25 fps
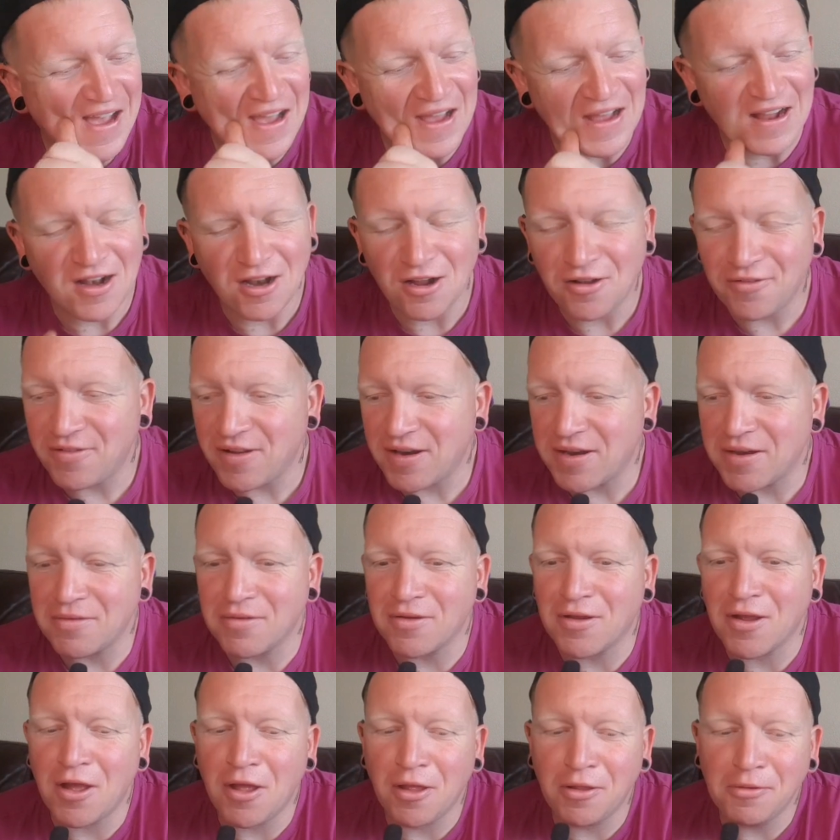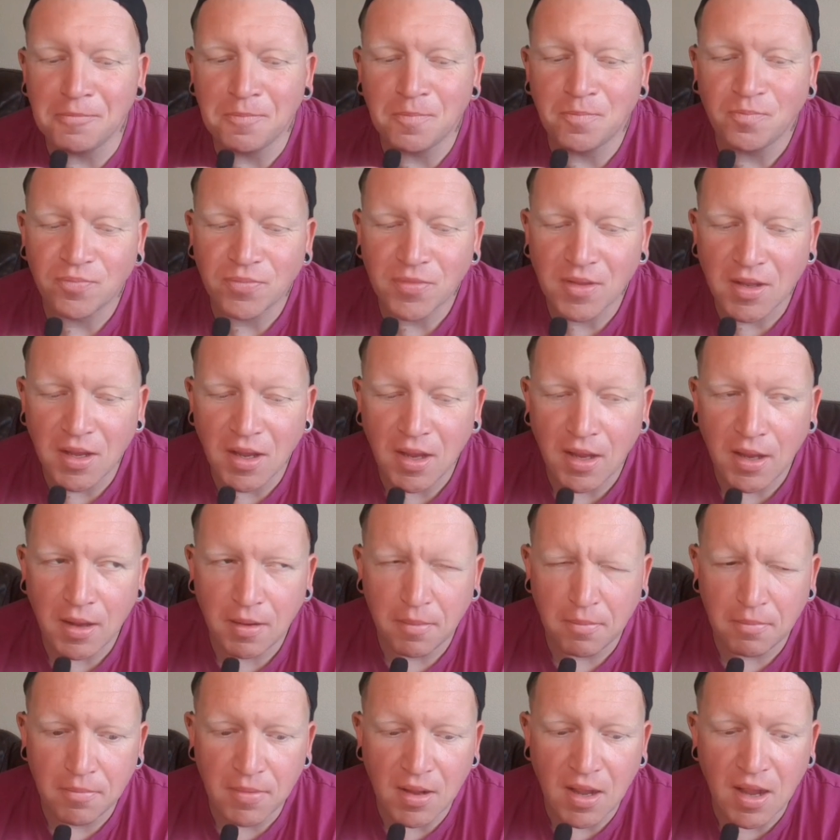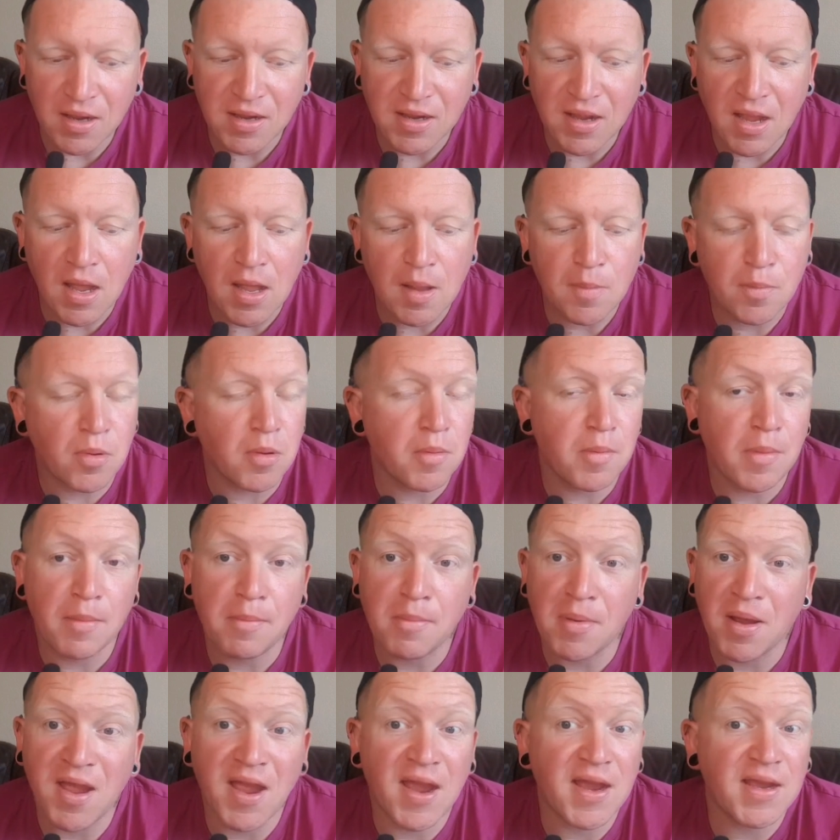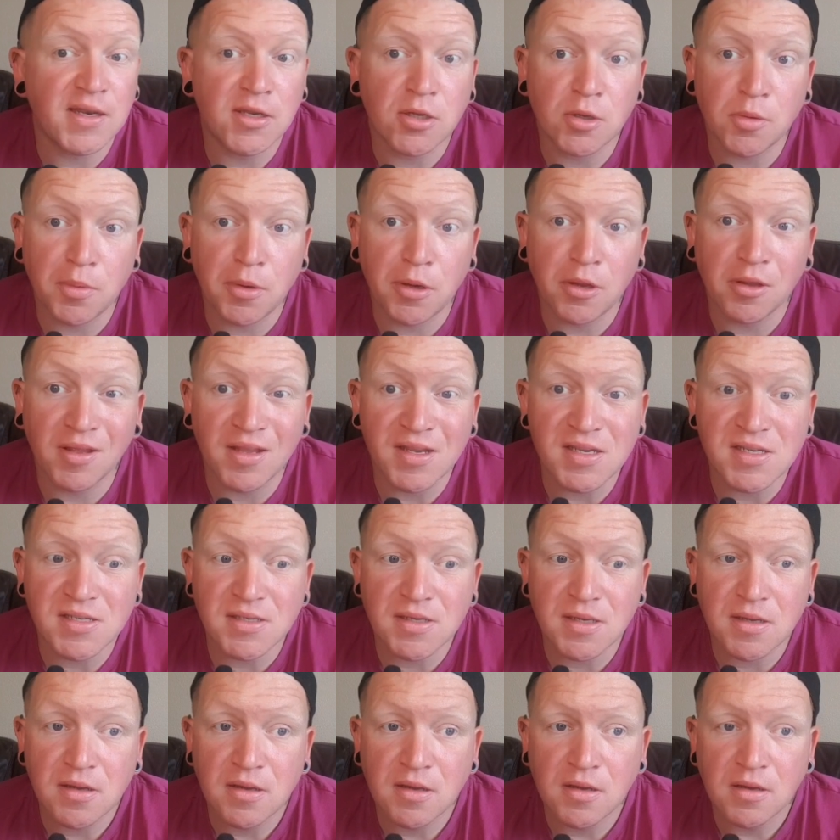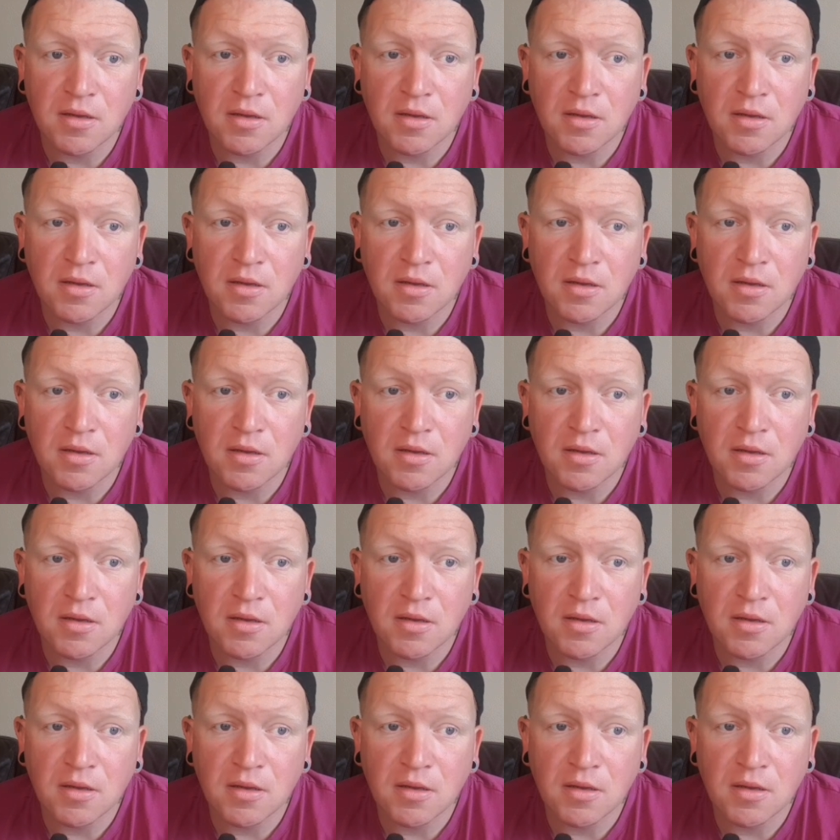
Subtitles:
I love Adam Cole. I can't put him in my AEW list,